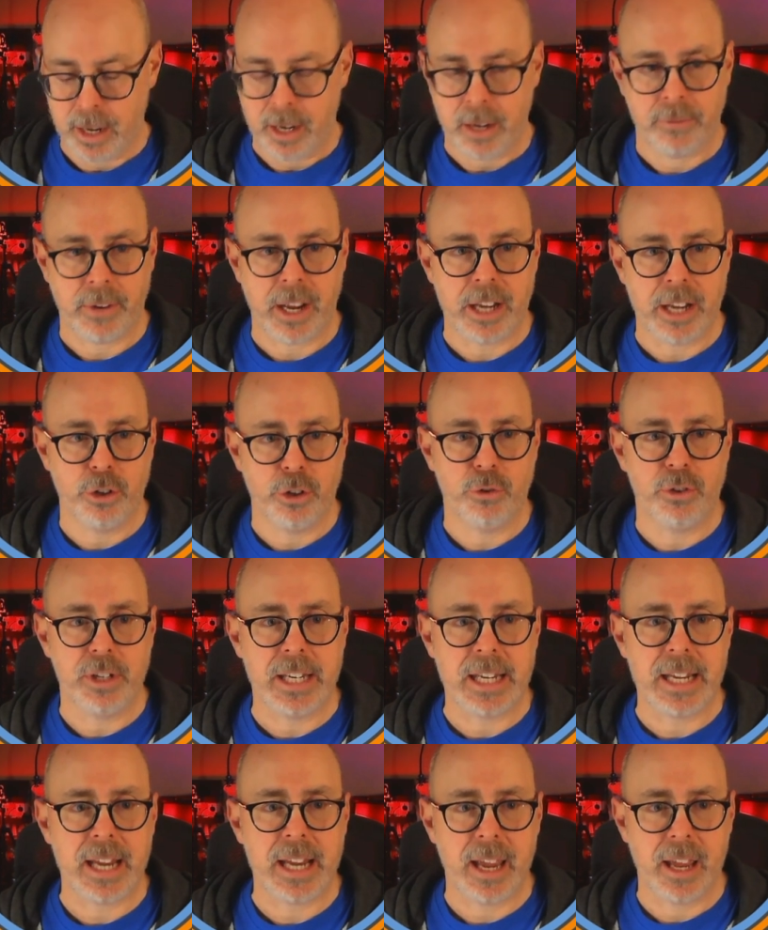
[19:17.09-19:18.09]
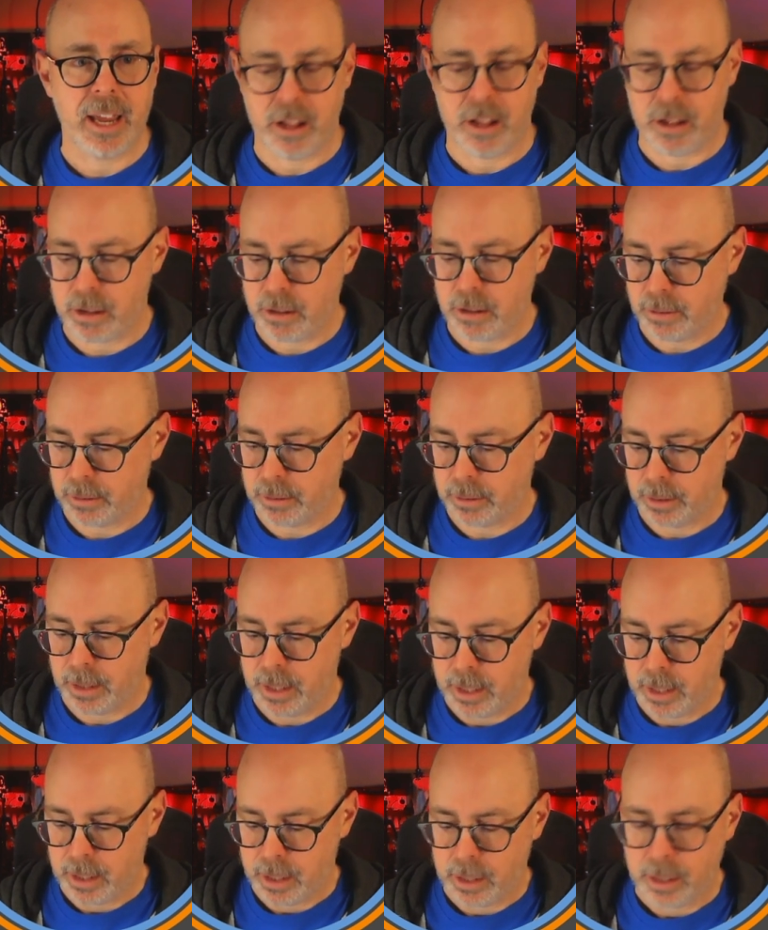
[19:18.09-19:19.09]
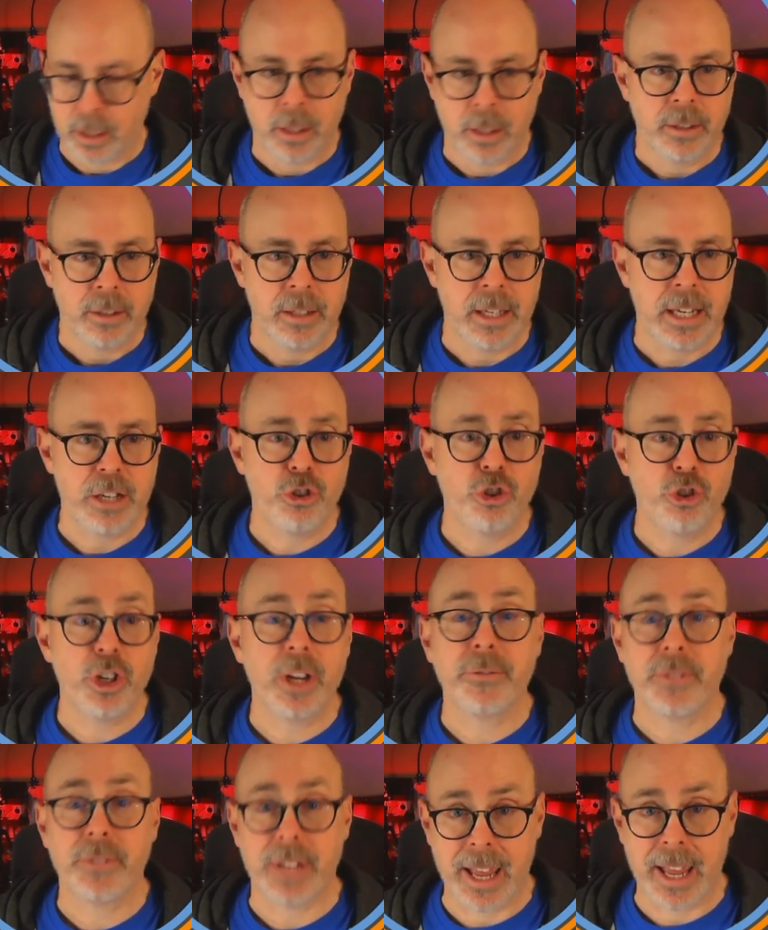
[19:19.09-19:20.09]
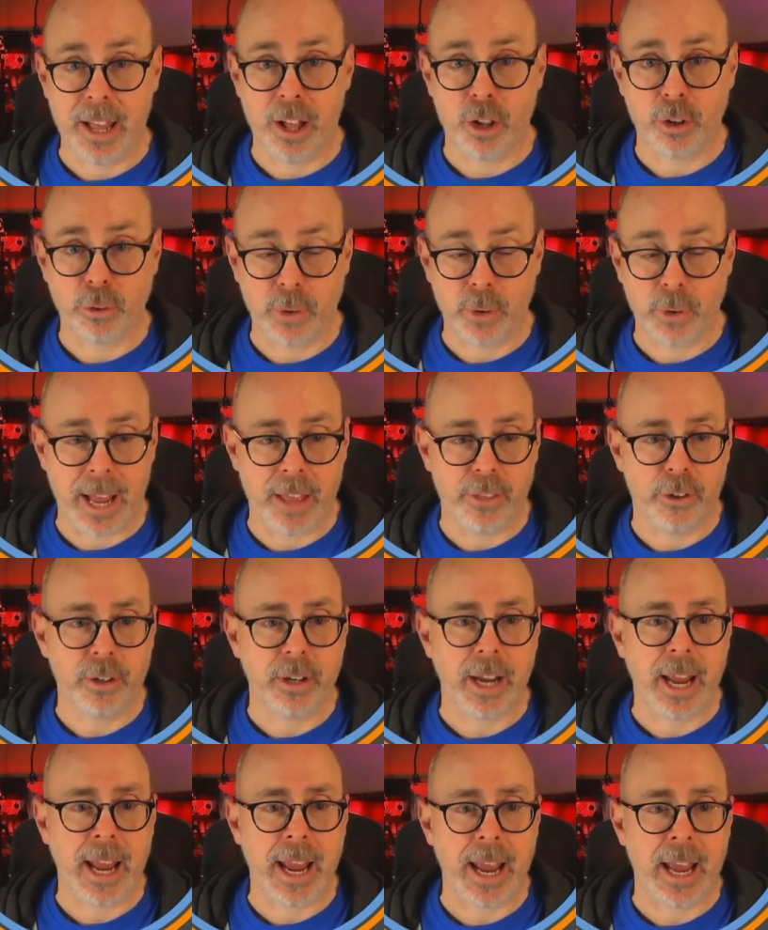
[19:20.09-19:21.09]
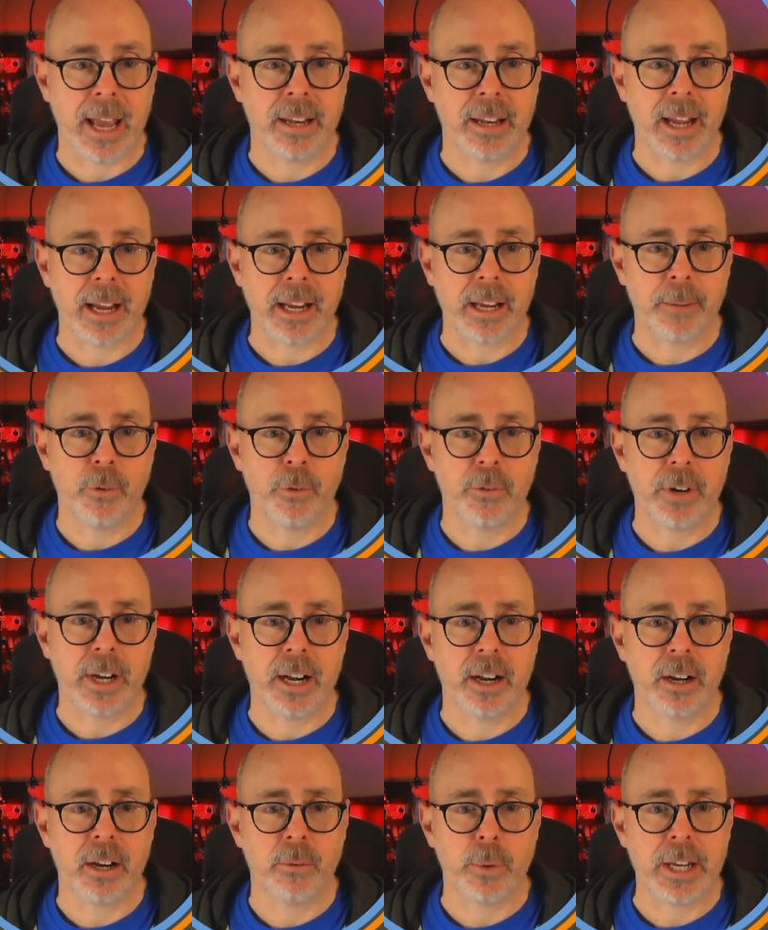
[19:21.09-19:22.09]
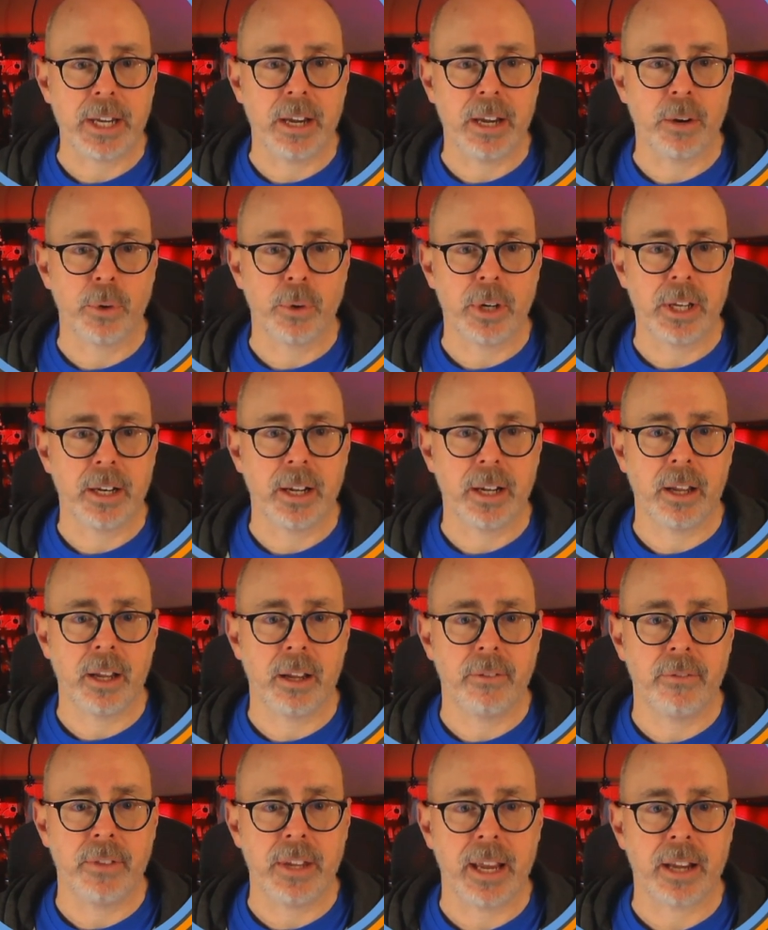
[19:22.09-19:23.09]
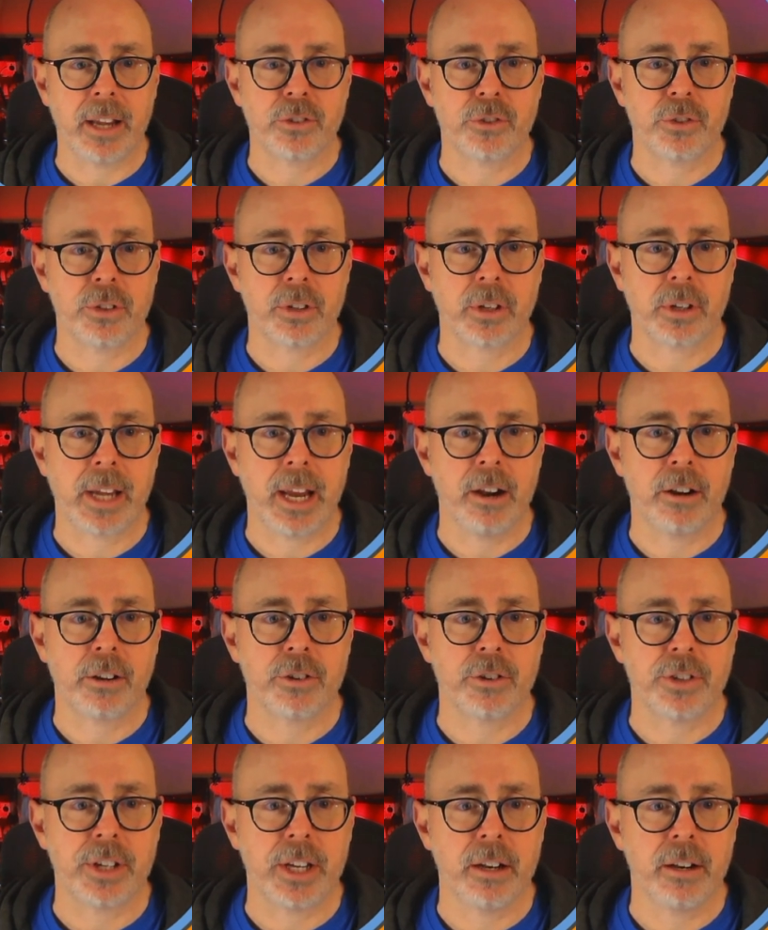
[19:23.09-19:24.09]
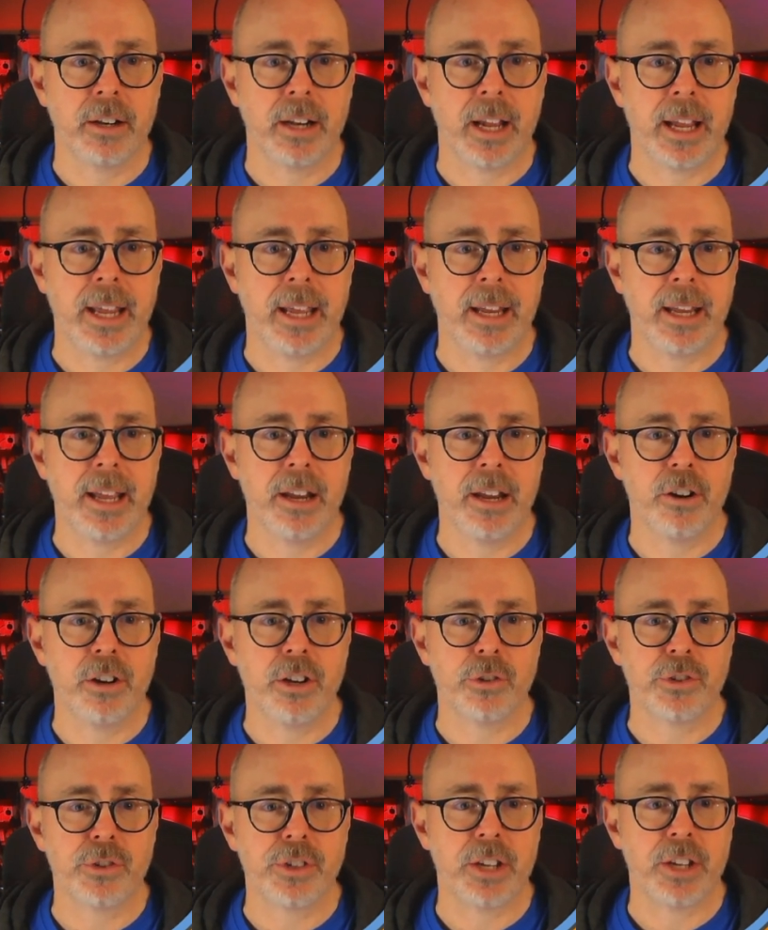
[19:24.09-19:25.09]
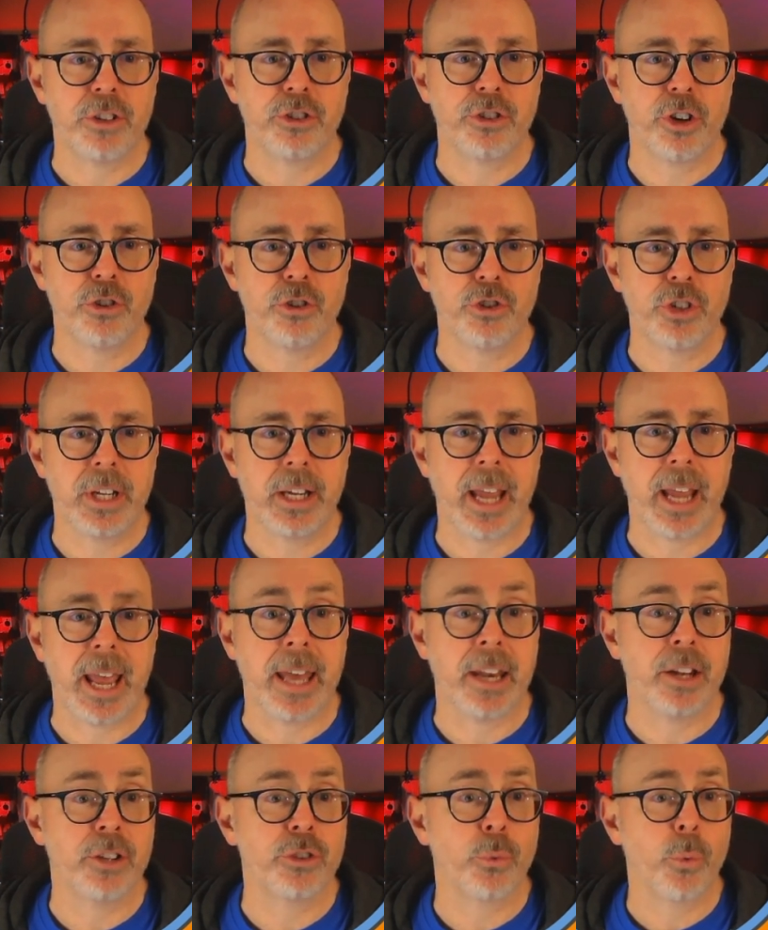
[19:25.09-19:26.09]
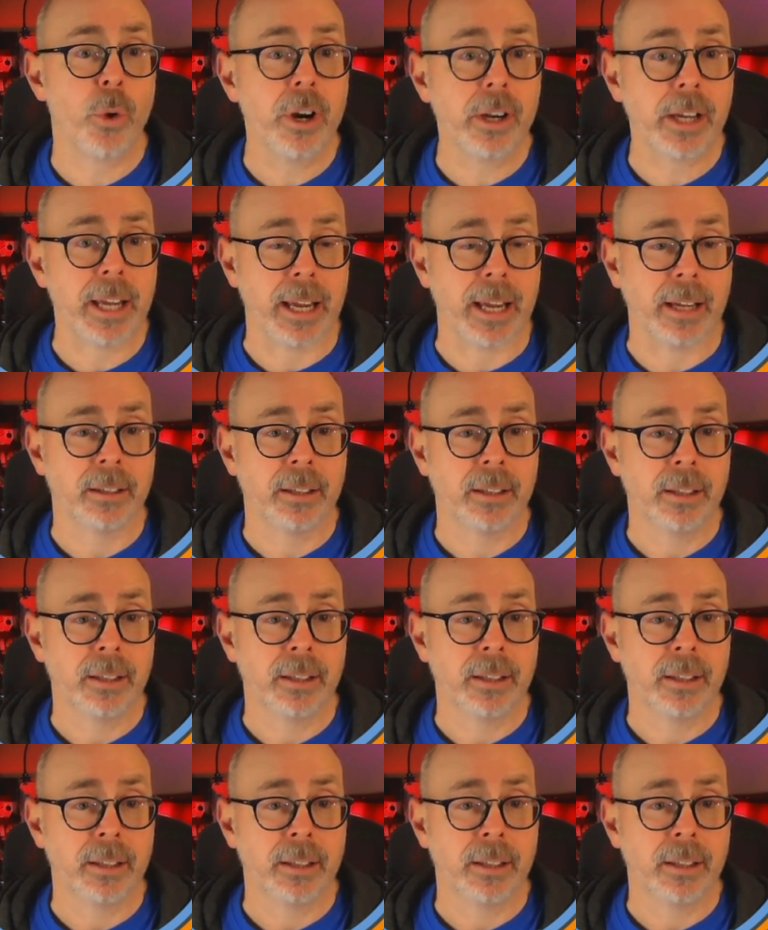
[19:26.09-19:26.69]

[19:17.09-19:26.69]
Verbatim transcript: If I do dl, dshift-l rather, and I come over here and we get rid of the extra characters here and I hit enter, you'll see it's searching and it's working,